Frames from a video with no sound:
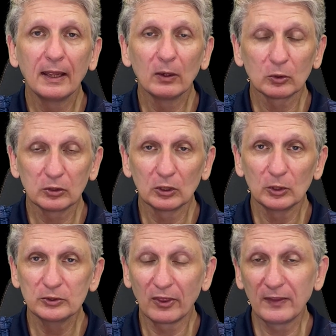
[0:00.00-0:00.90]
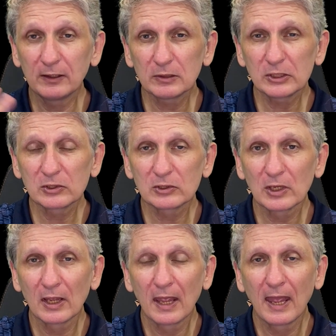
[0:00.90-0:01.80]
it also includes the
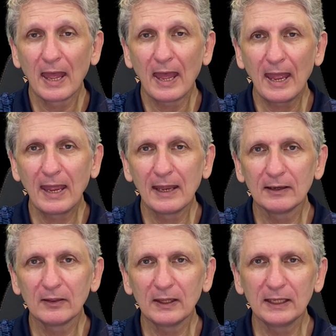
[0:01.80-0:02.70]
theorists and